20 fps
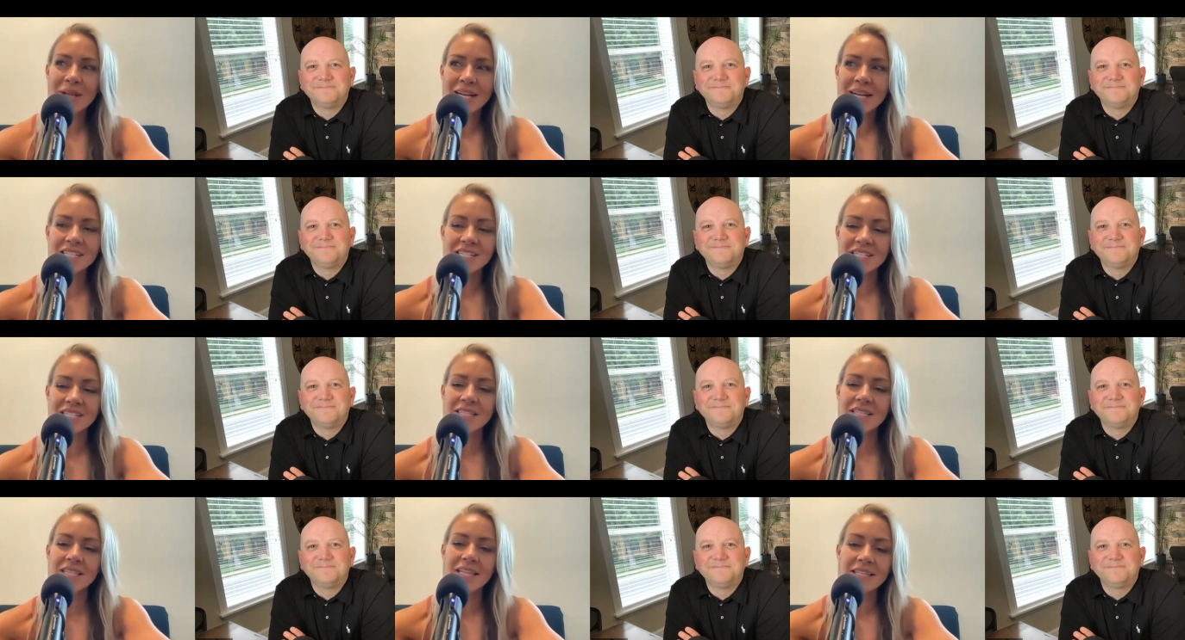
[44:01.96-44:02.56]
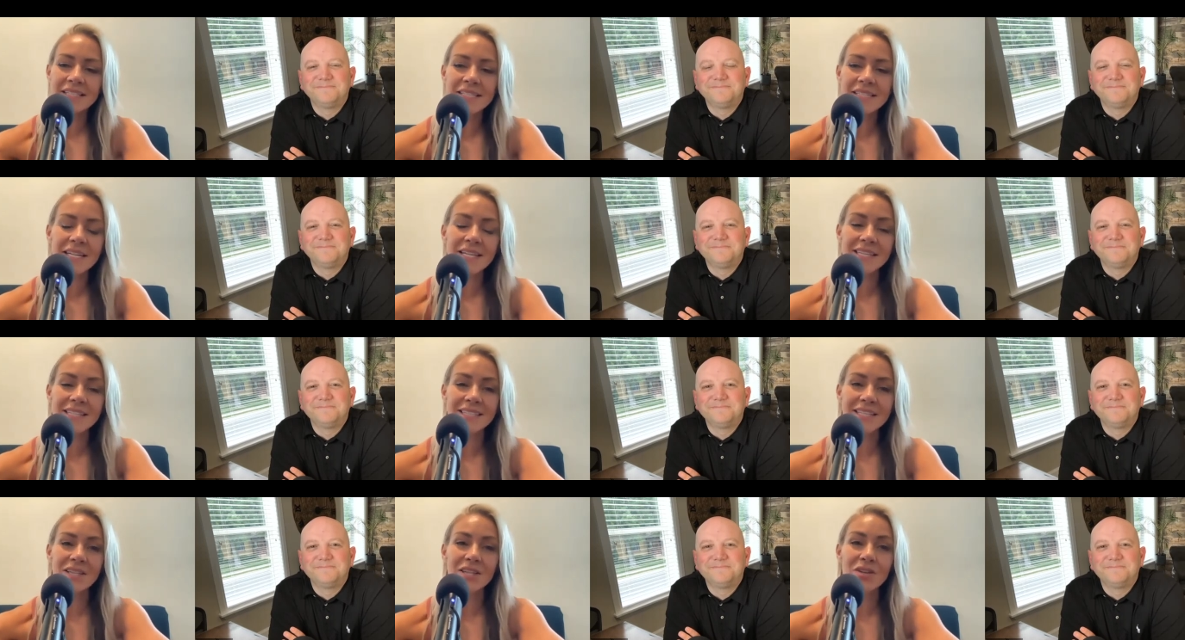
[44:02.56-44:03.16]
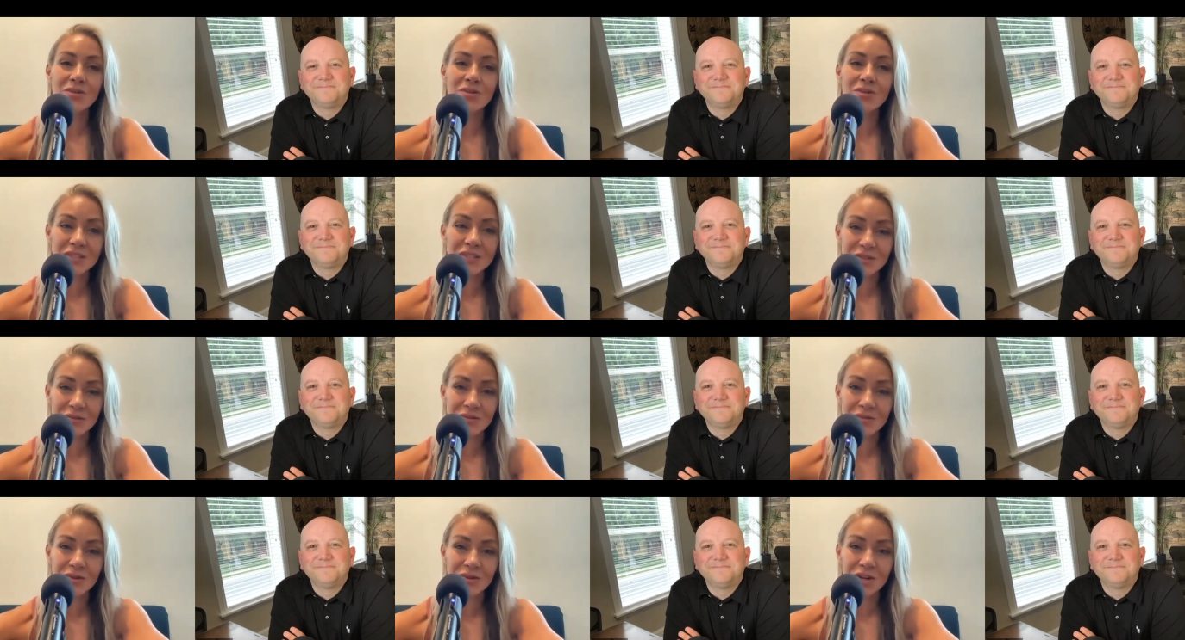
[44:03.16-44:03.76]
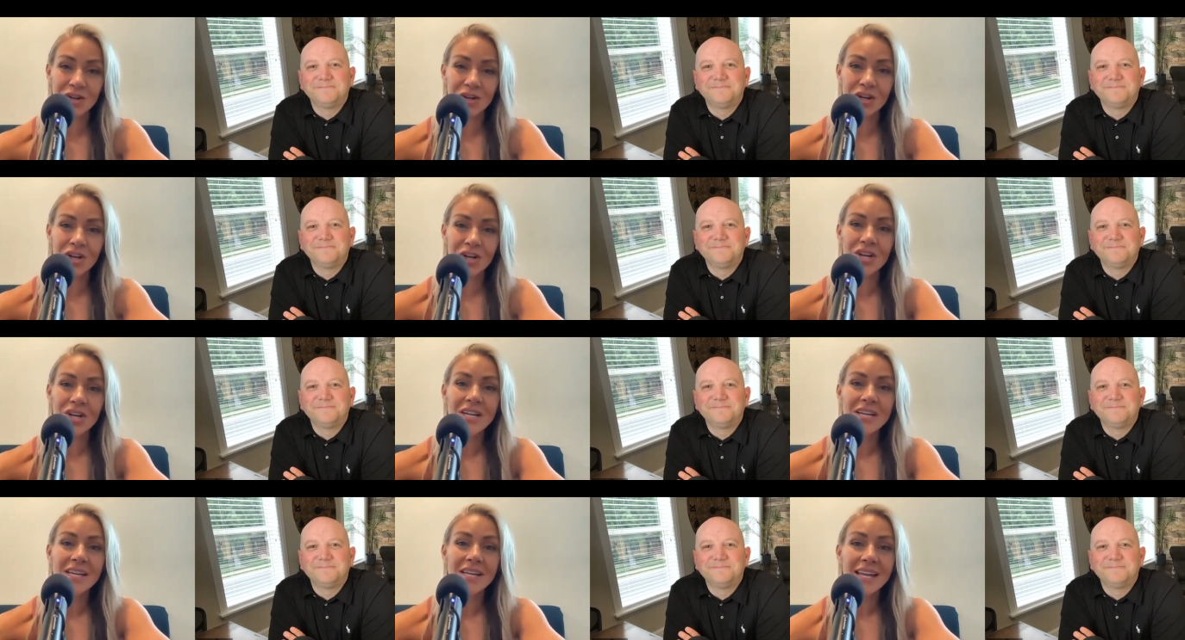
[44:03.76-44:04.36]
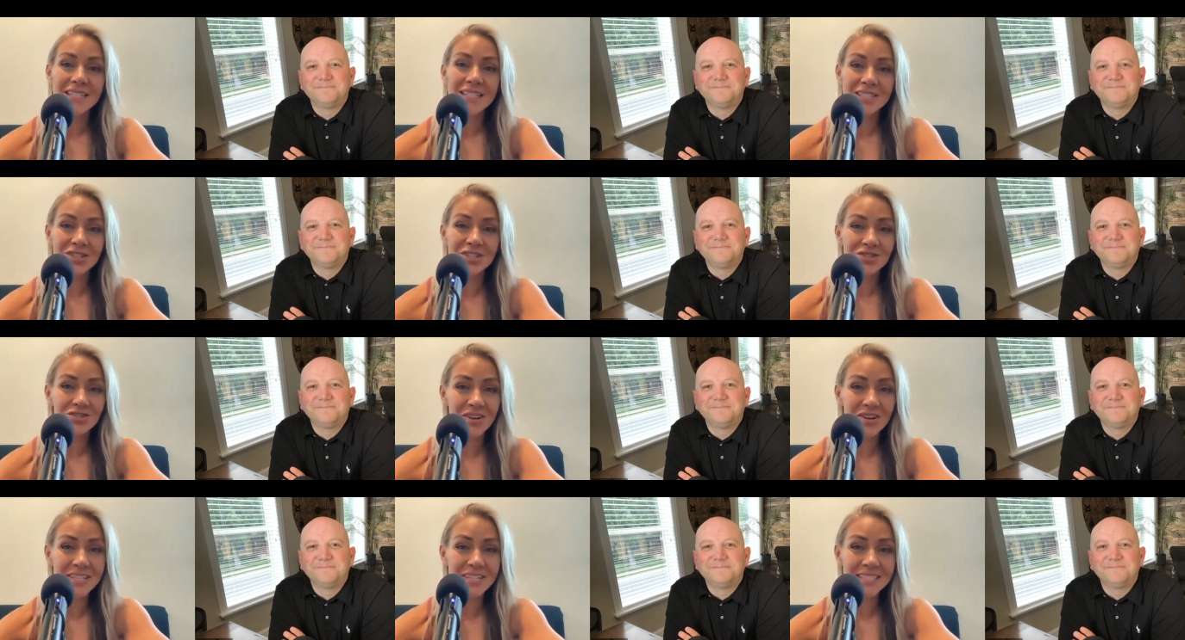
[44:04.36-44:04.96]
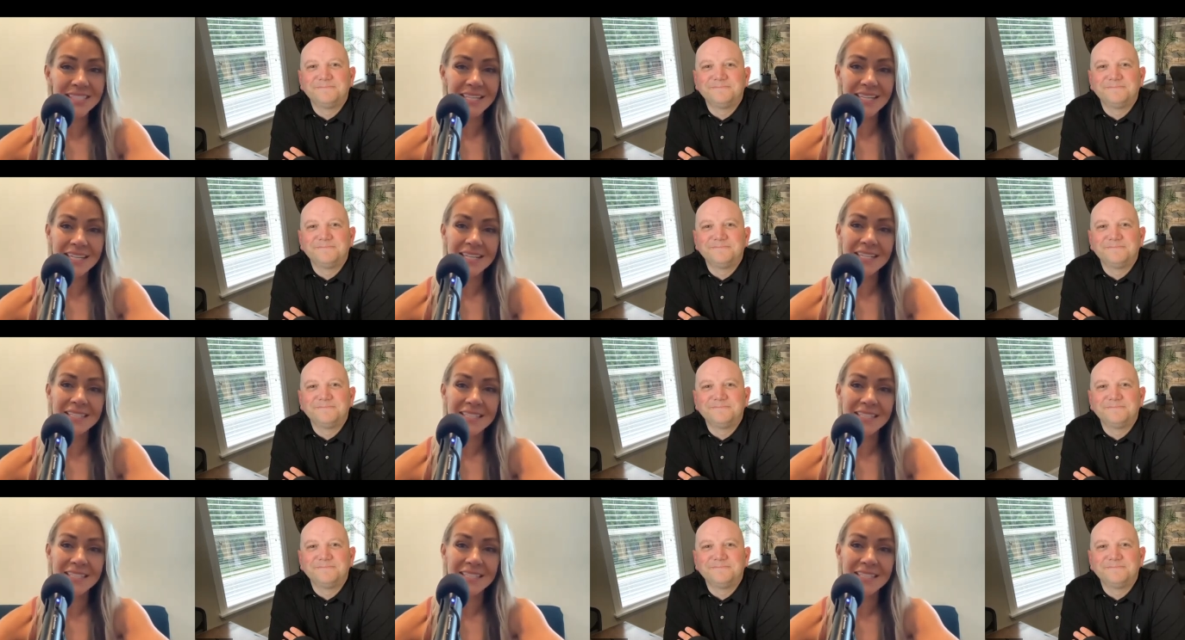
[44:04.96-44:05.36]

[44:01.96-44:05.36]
Speaker 1: I just listen to this a little sooner and just trust it.